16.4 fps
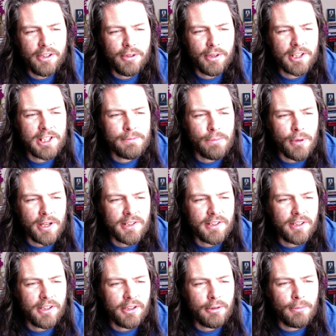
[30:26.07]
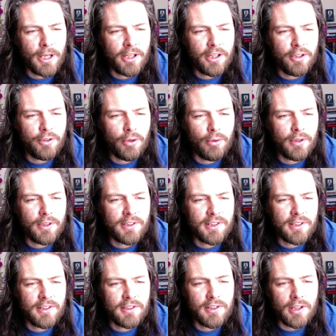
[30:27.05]
to express here my
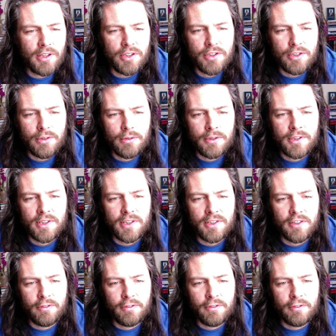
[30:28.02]
condolences and assurances